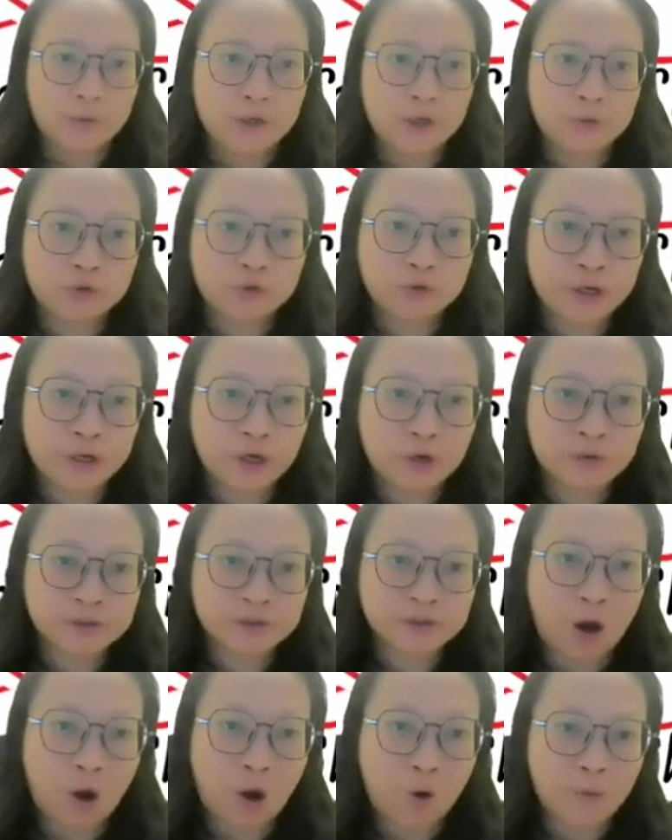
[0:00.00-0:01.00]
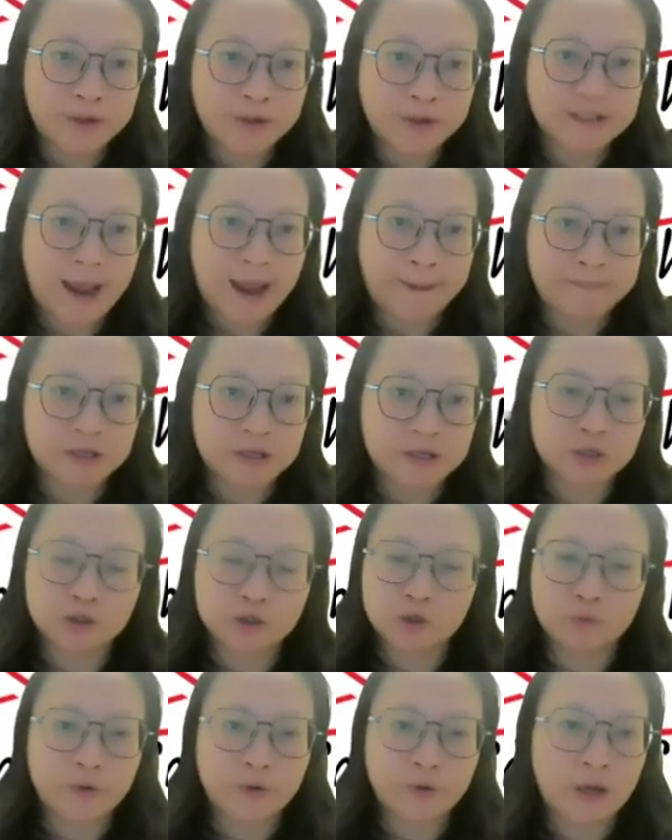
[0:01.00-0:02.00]
neutrinos are always emitted
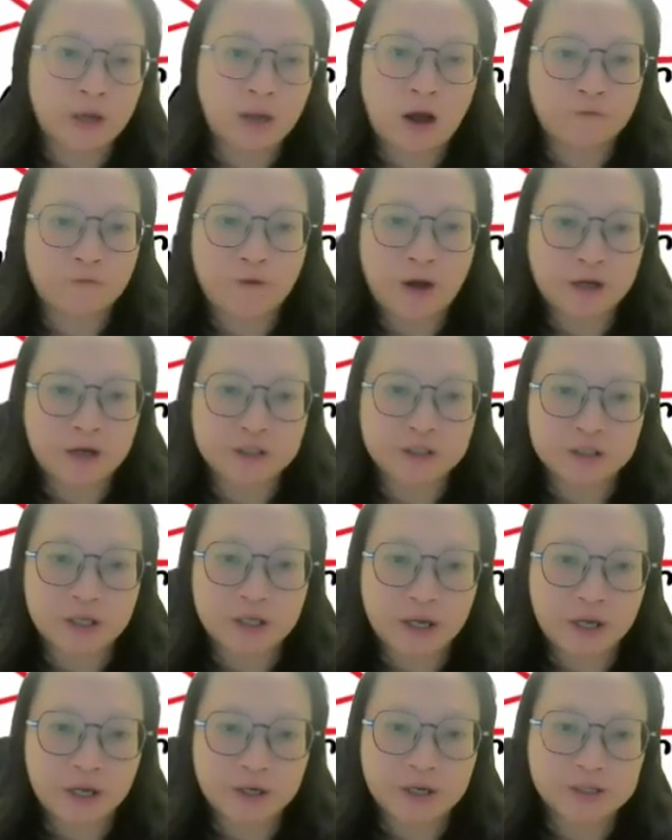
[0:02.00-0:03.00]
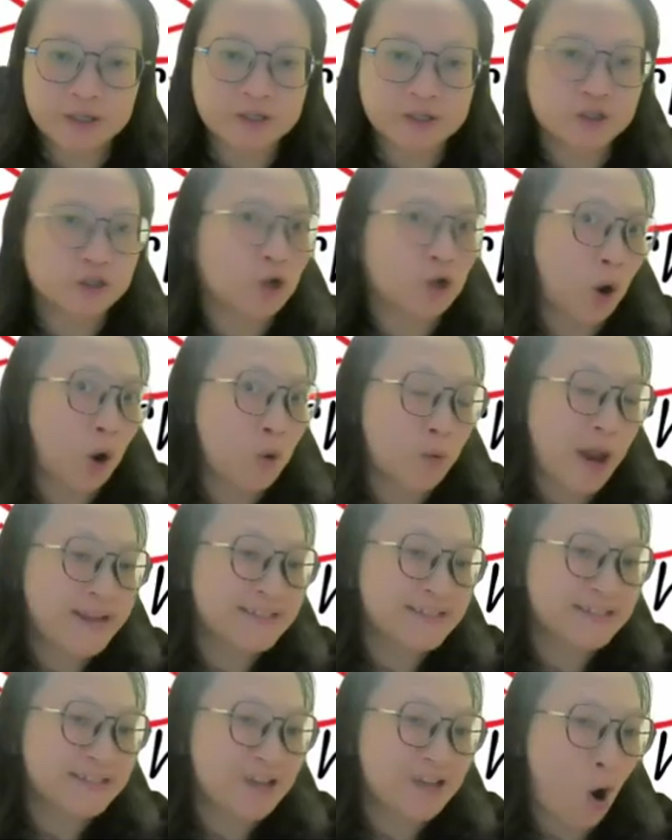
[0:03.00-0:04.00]
during alpha decay. That is not
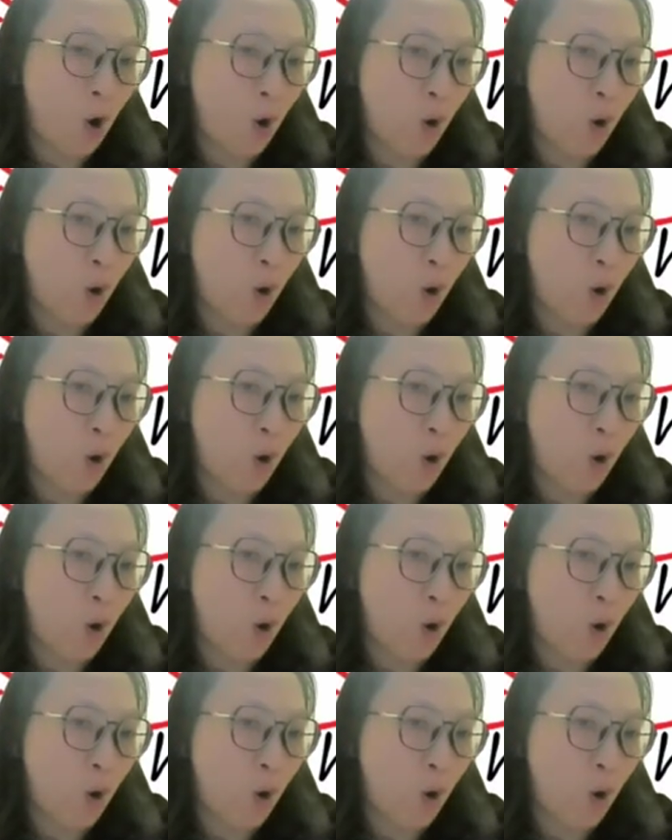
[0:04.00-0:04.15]
always.